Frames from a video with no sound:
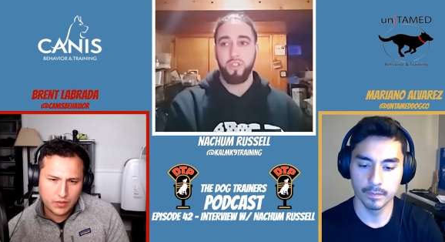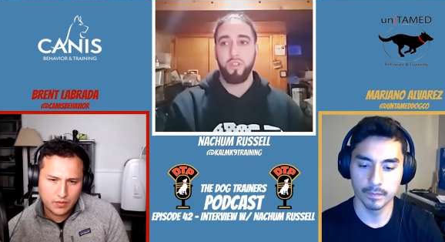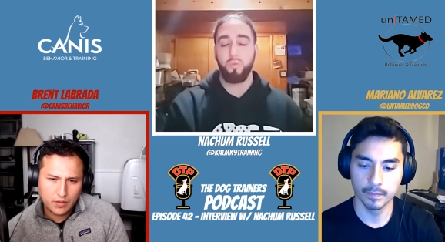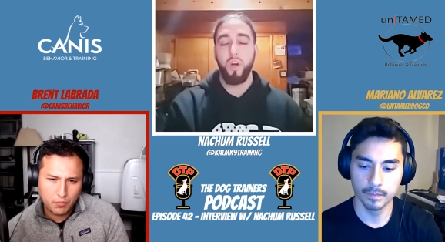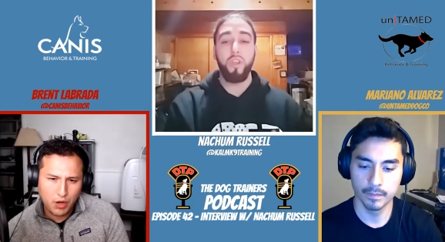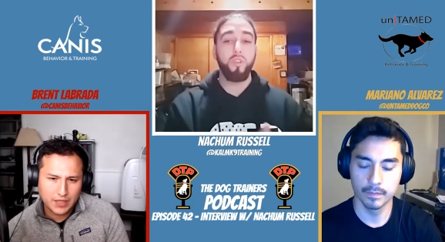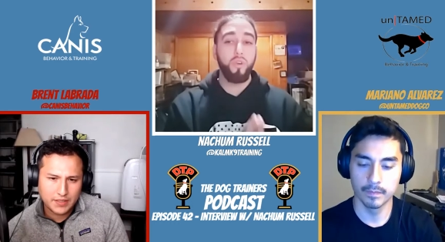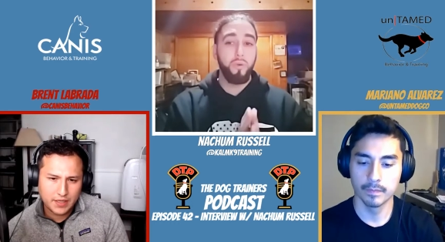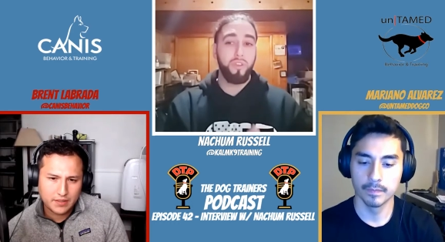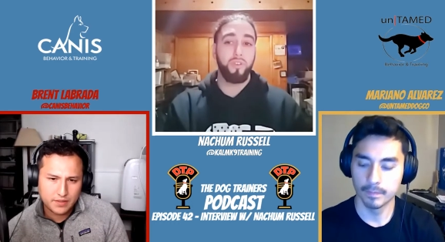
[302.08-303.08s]
Speaker 1: The what process.
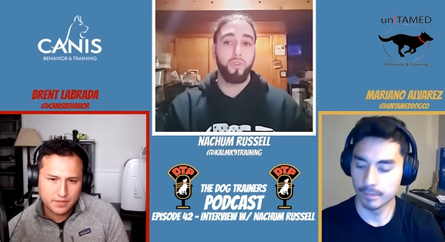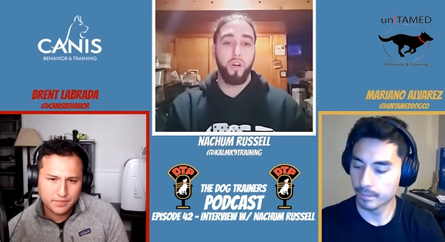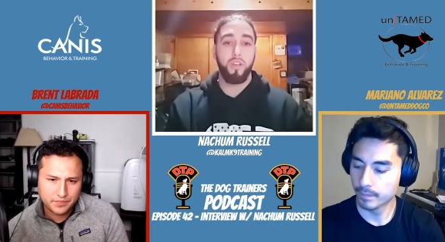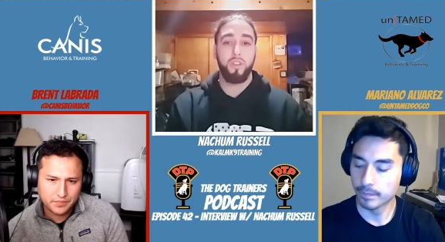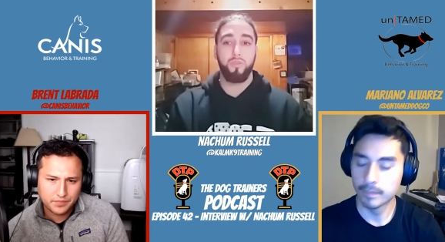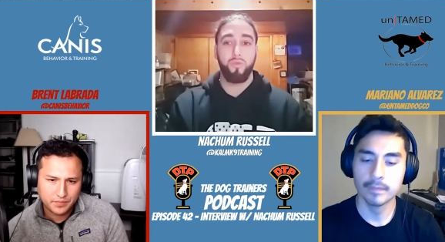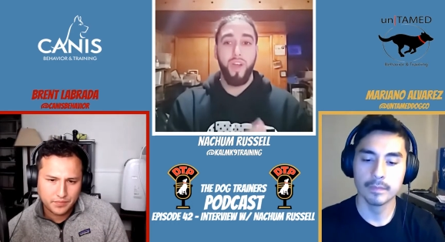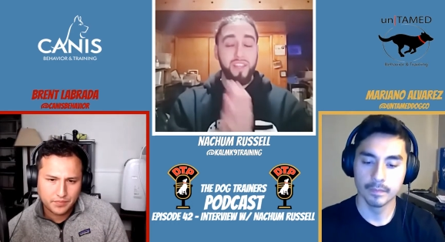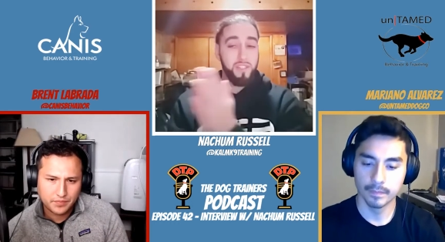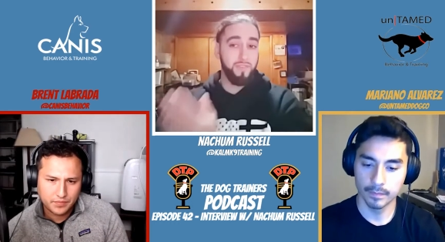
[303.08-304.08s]
do you do with the, dog the
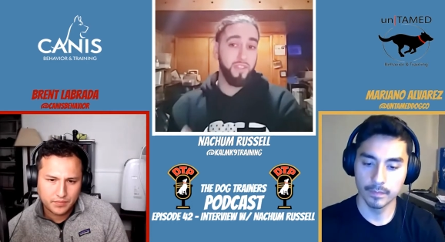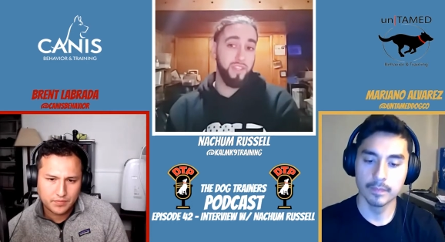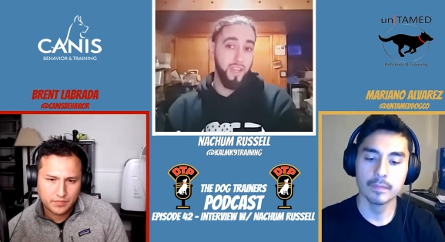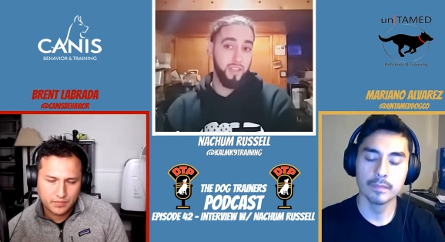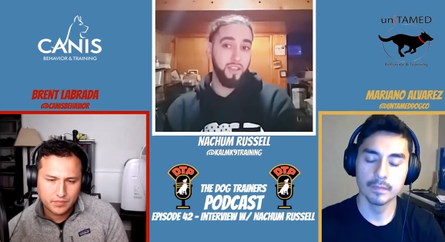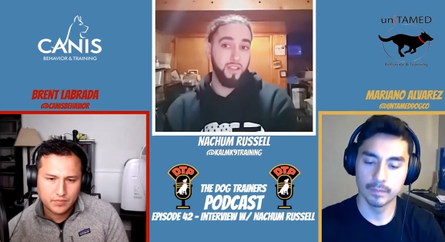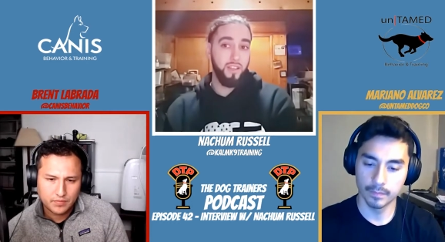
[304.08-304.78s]
rest of the day?